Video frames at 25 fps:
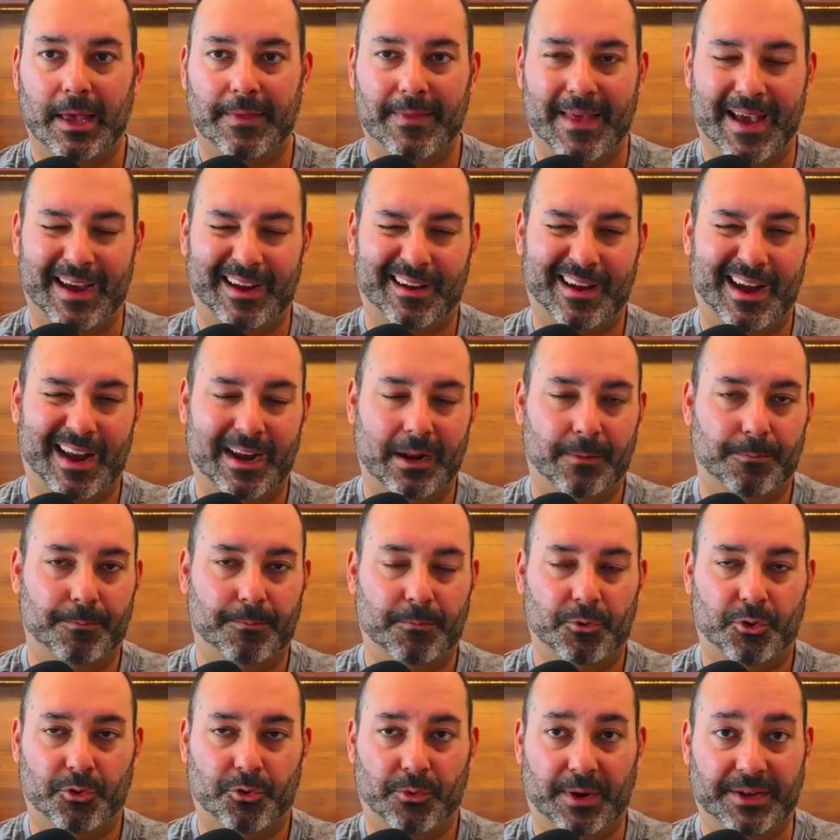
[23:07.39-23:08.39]
and that kind
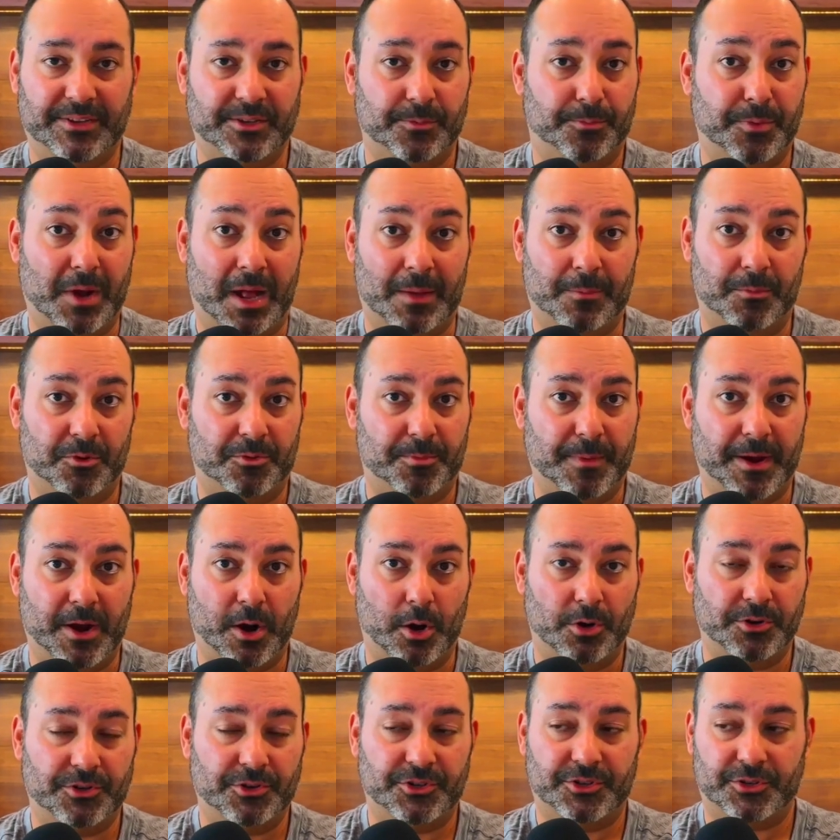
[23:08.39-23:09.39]
of creates a problem with
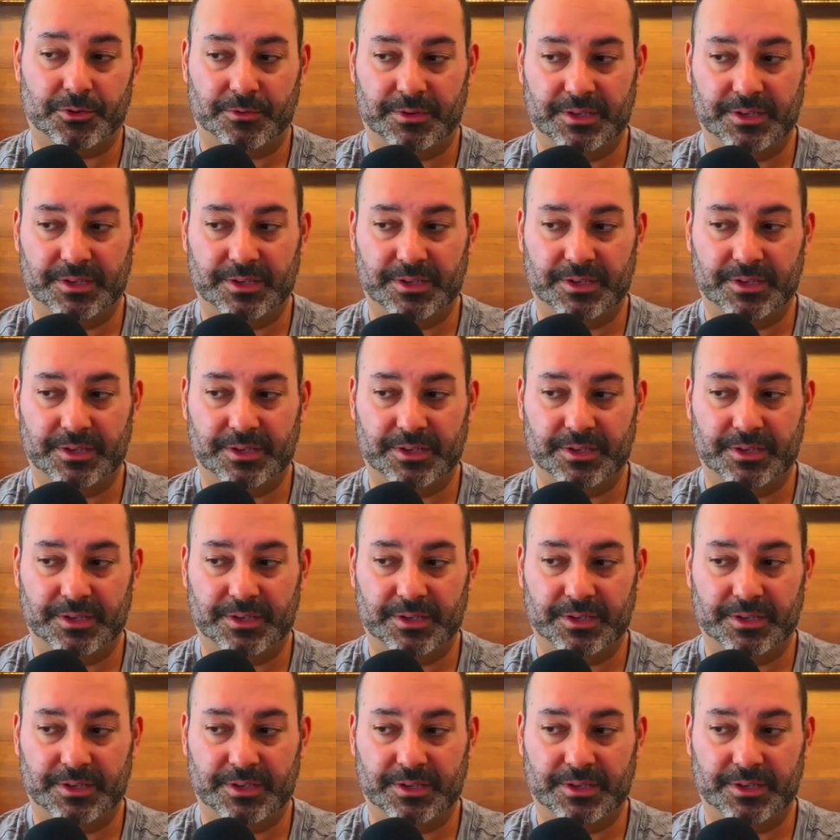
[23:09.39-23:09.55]
my arch.